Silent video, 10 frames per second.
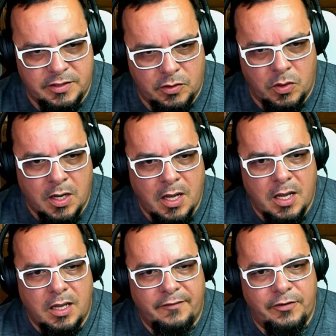So
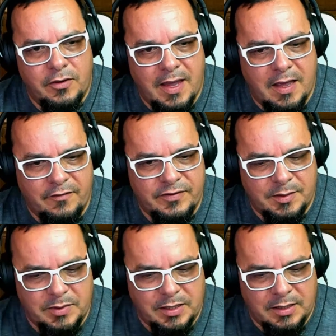if you have
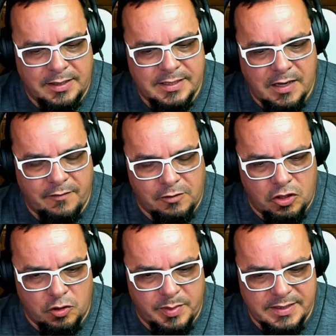something, let's say you have
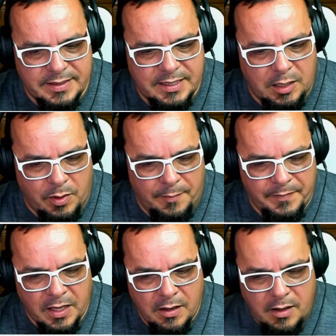local business schema,
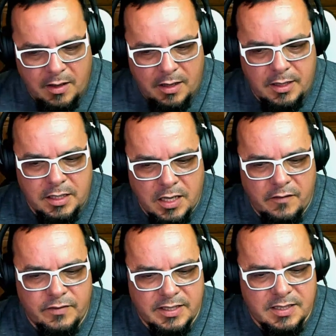and you
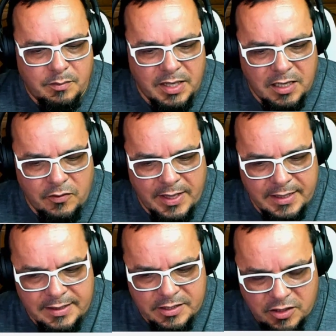have
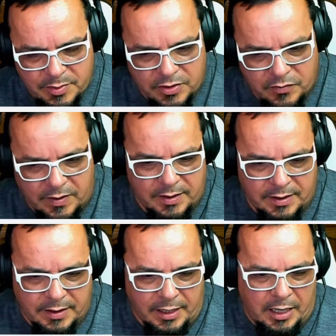disambiguated description written
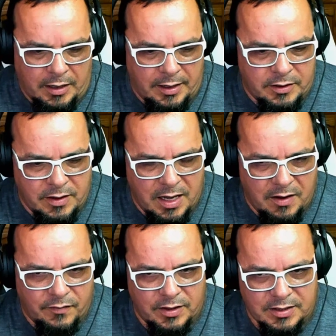in there, and you
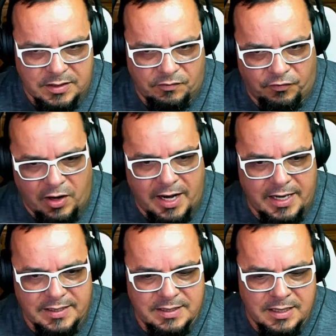have this
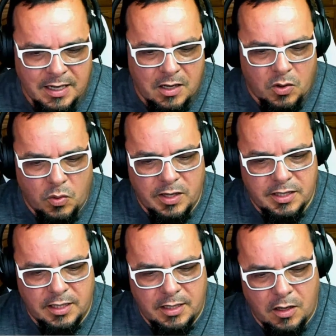phrase with
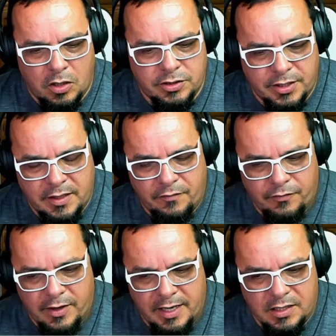a alternate
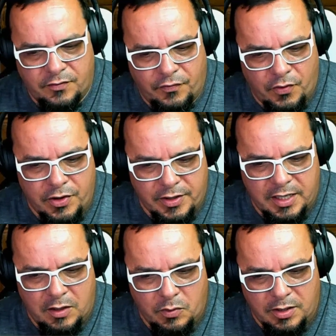phrase for your
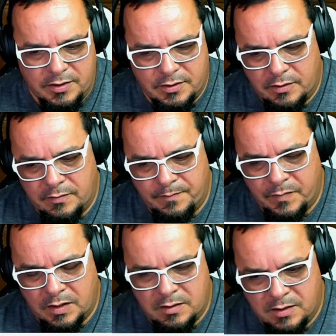keyword. So
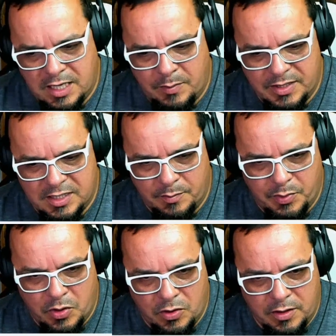to keep it
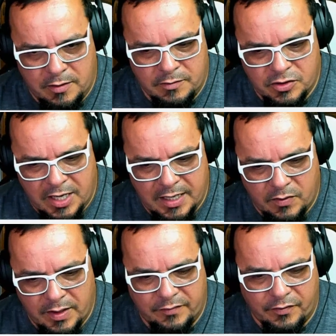simple, you're trying to
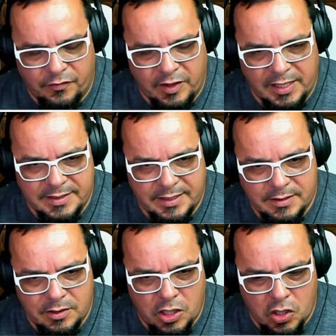rank for Phoenix
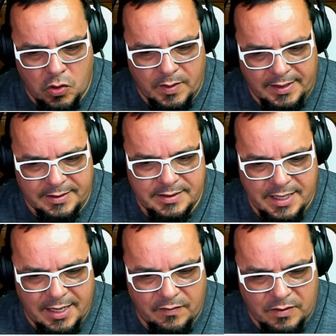SEO, and
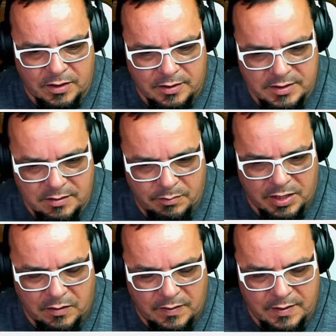inside of the
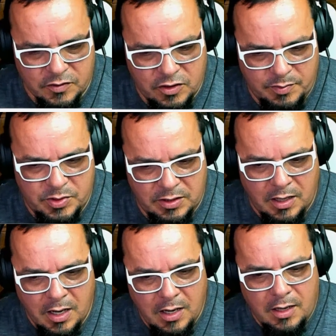disambiguated description,
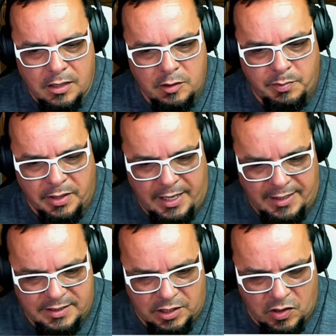you put
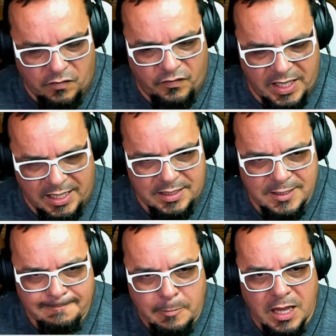SEO
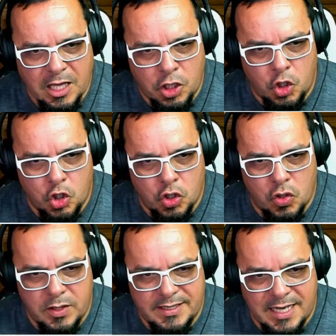Phoenix.
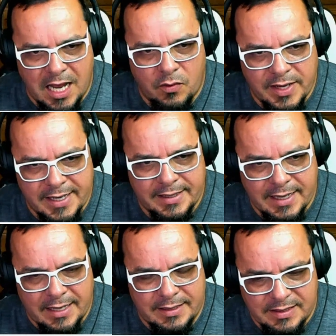Google is not reading
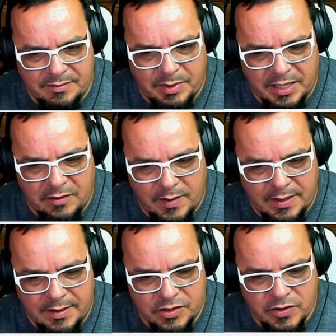that
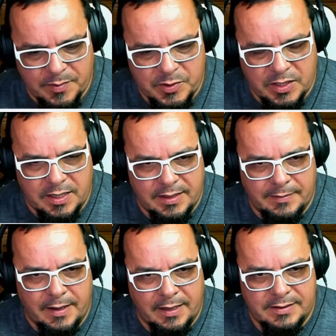disambiguated
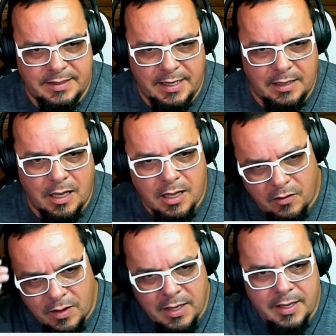description and saying,
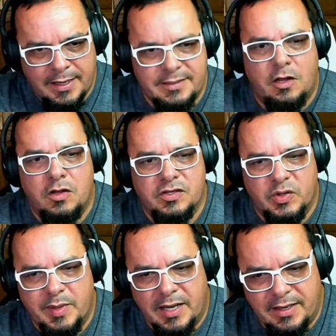oh, it's
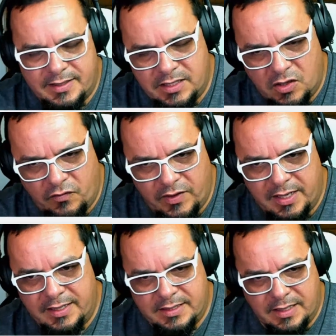also about SEO
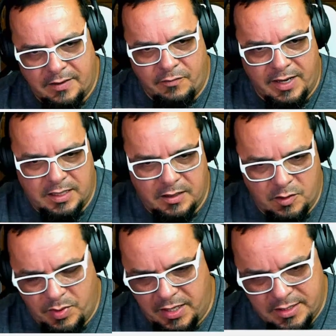Phoenix and ranking your
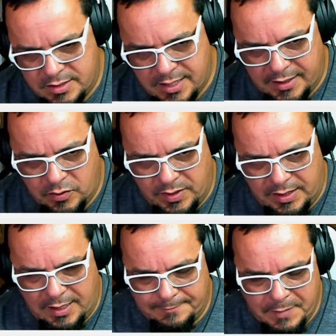page. It's not doing
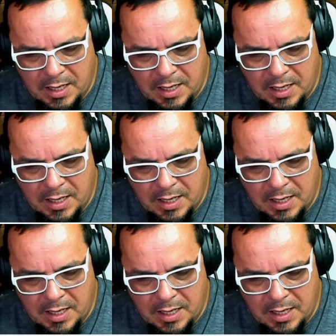that.